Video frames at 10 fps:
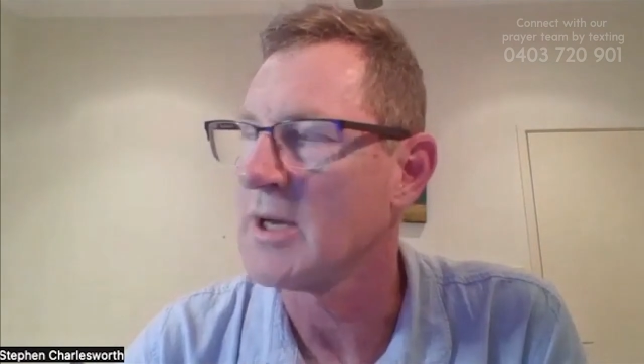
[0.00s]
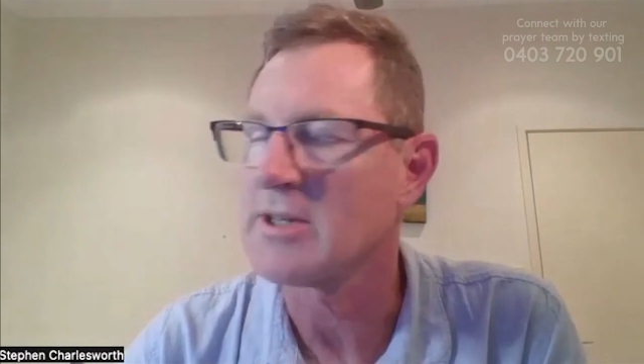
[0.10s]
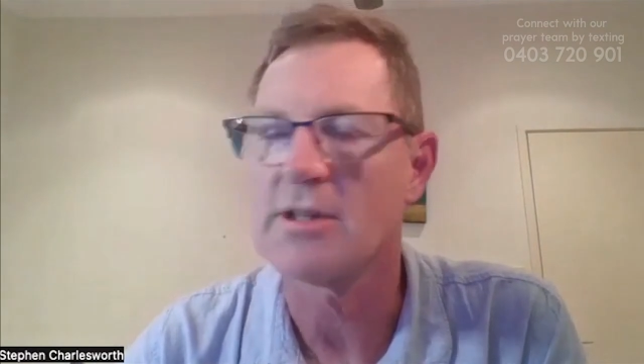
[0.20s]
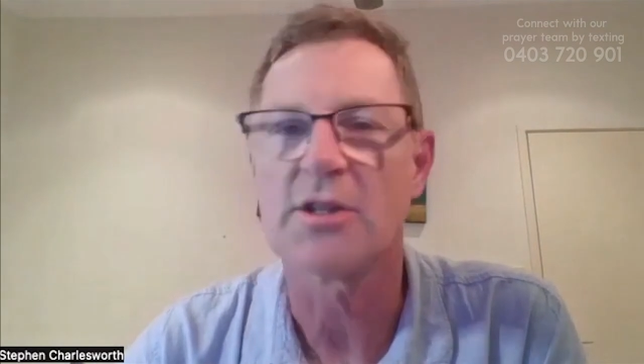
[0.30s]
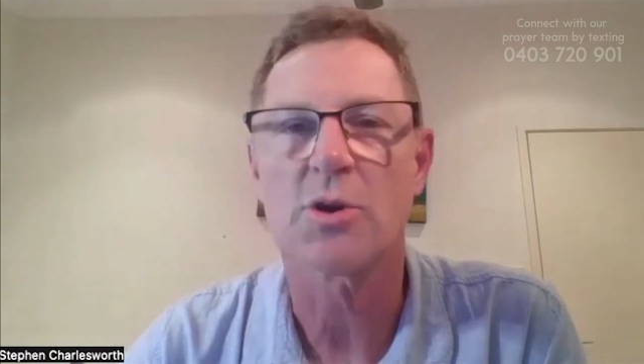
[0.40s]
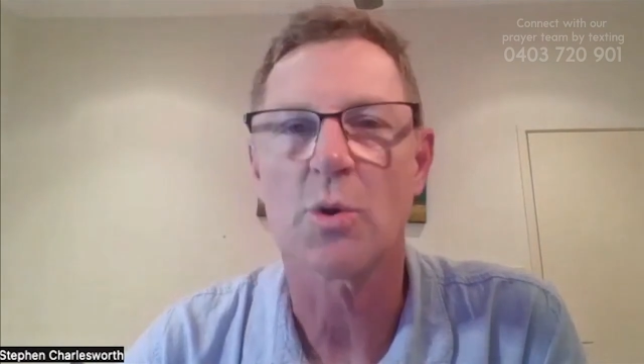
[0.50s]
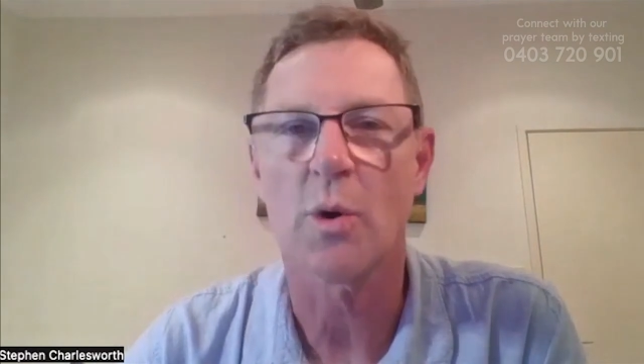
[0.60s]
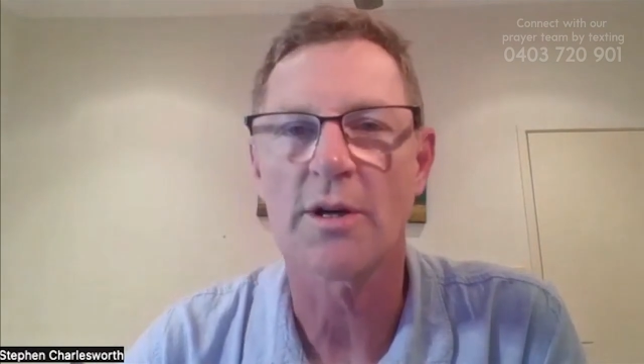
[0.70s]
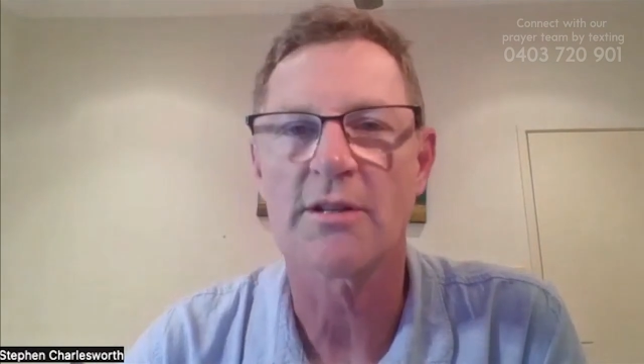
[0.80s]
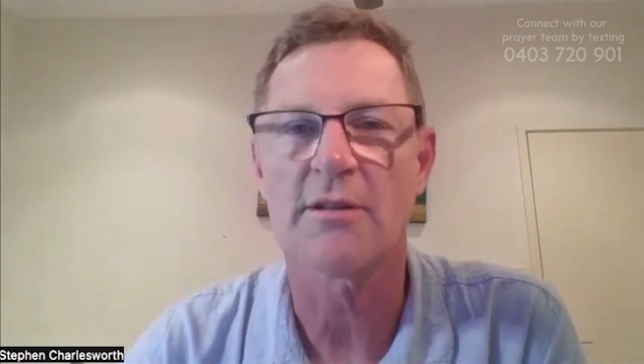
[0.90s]
actually
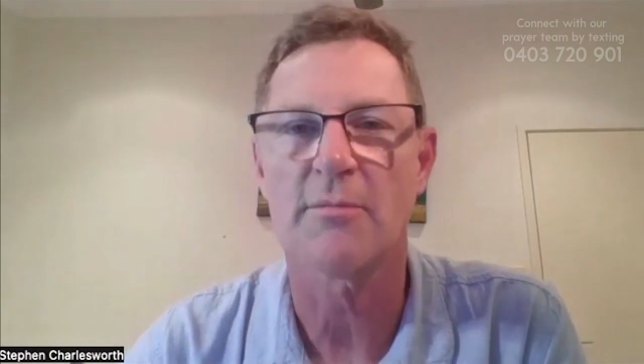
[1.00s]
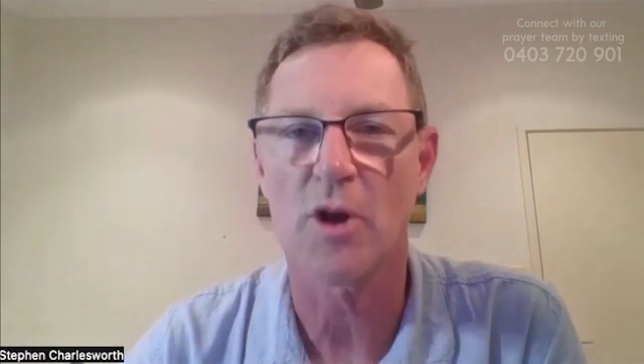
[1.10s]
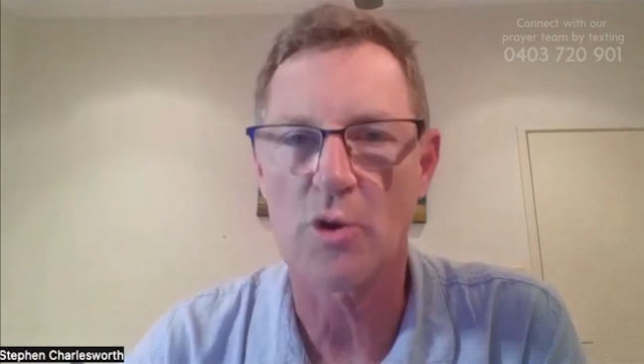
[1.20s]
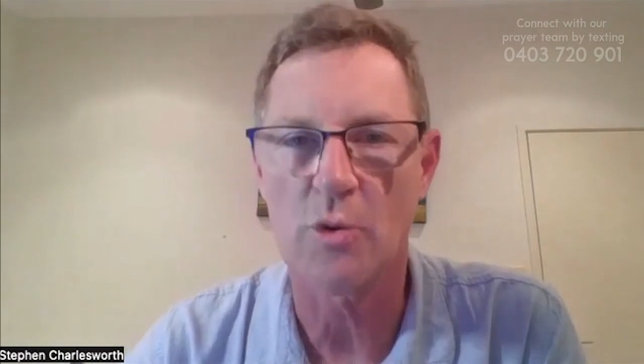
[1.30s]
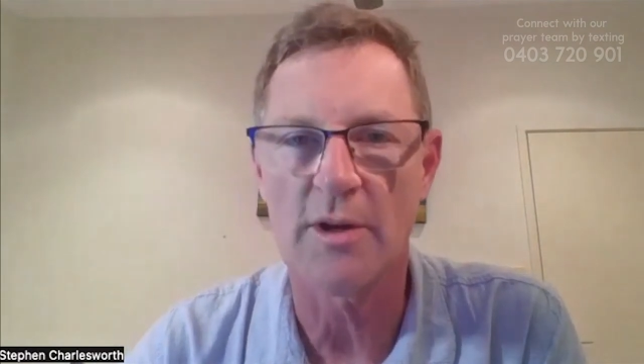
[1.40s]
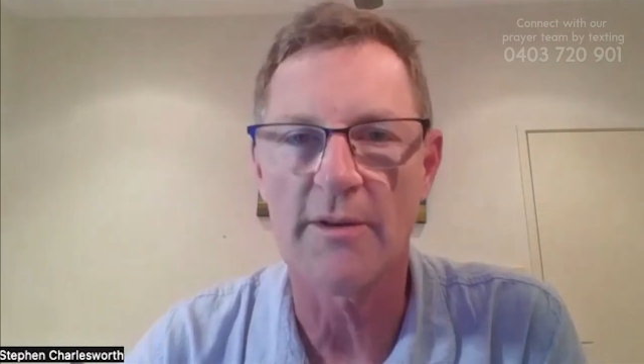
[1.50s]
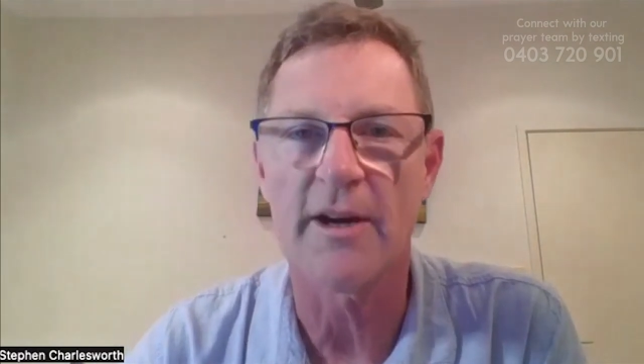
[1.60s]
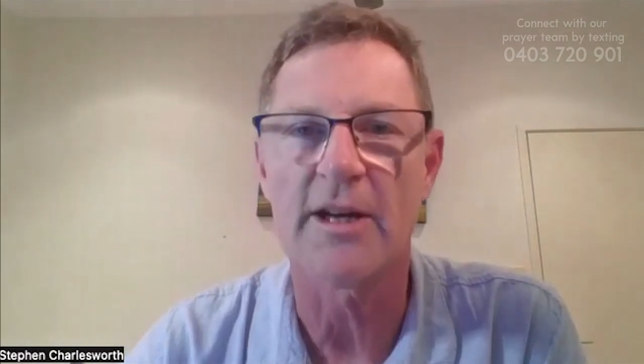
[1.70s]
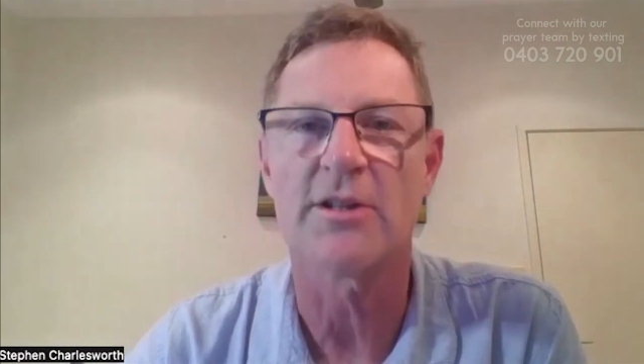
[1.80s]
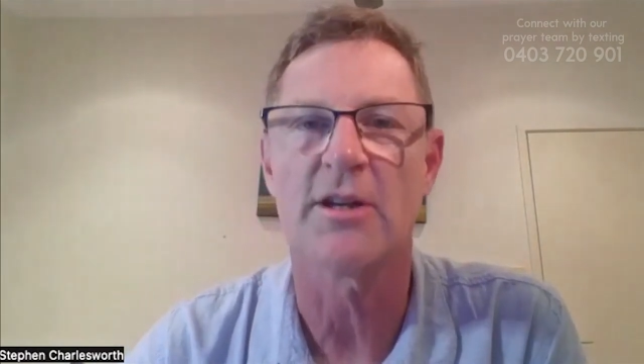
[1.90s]
squash some local
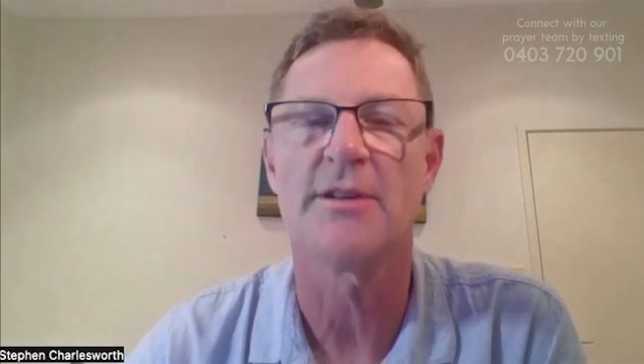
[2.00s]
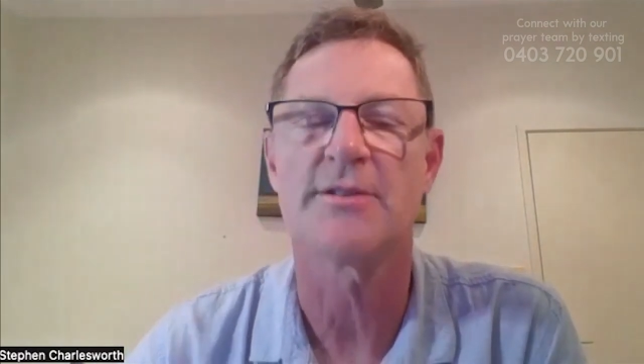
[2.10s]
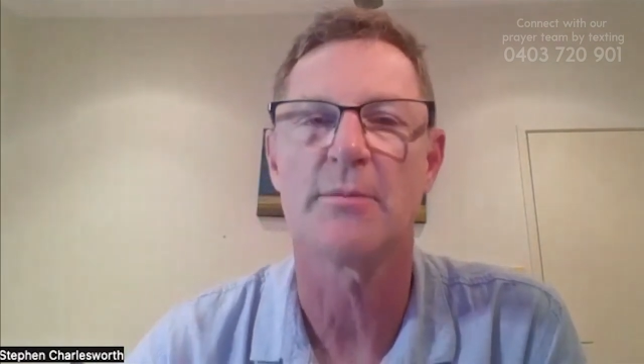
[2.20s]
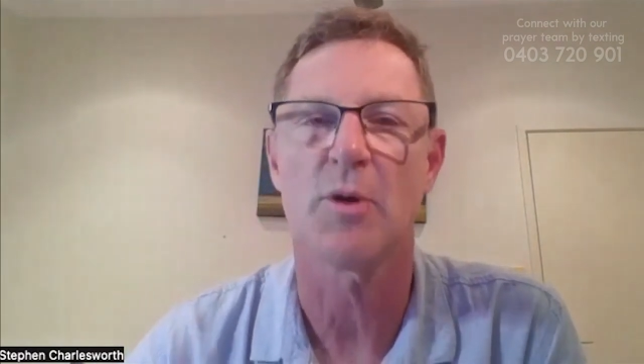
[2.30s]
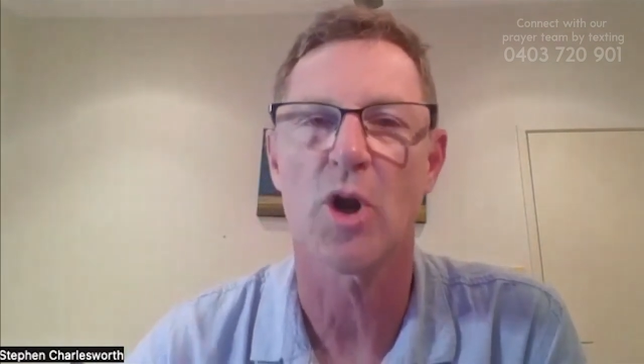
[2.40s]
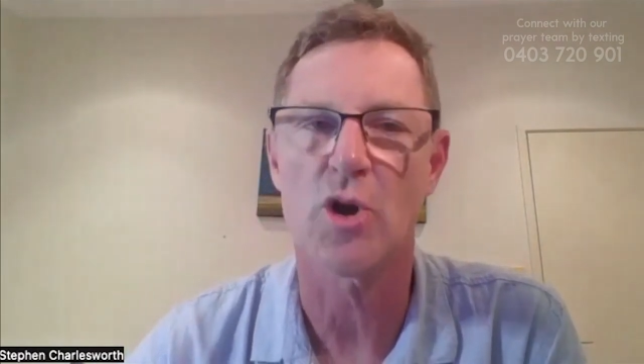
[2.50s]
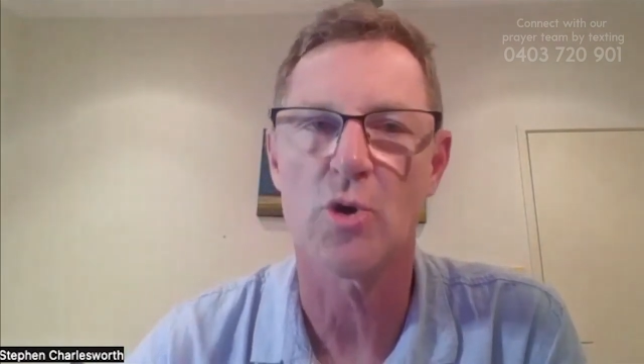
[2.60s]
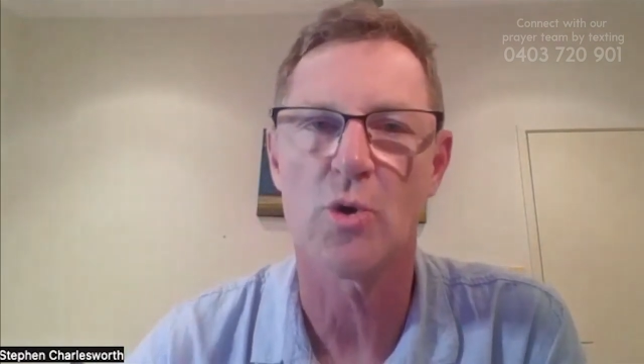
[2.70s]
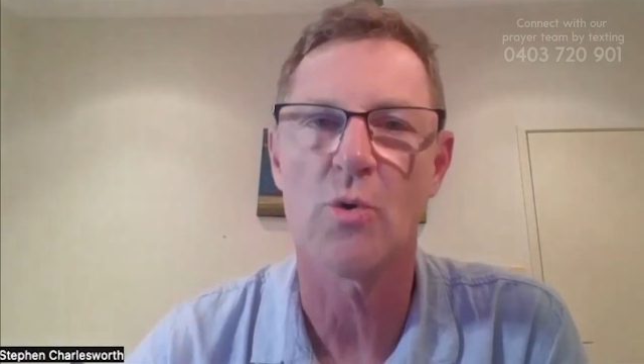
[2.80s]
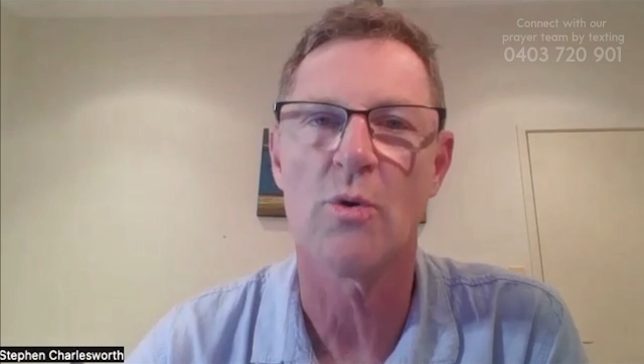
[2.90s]
innovation and some
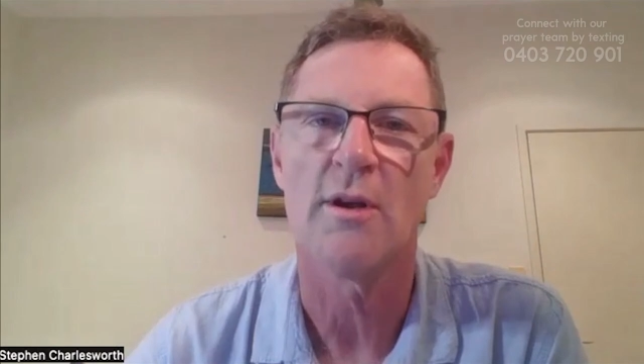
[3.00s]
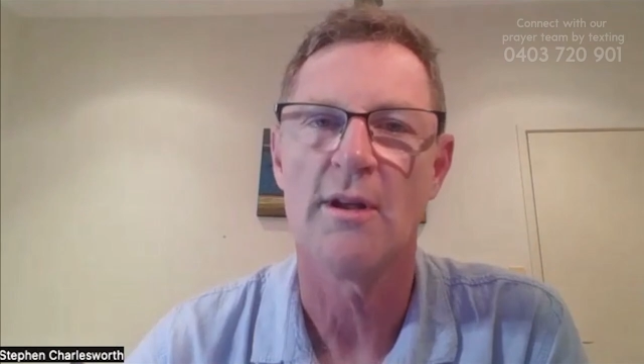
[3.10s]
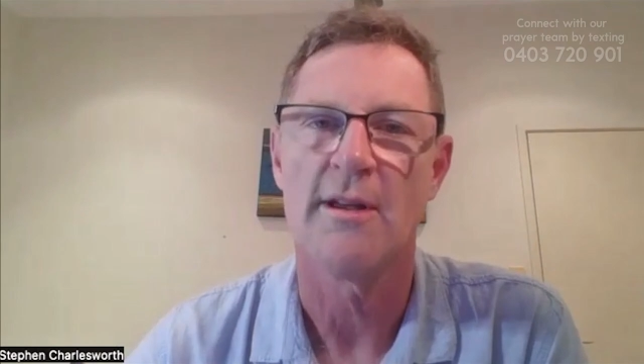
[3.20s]
local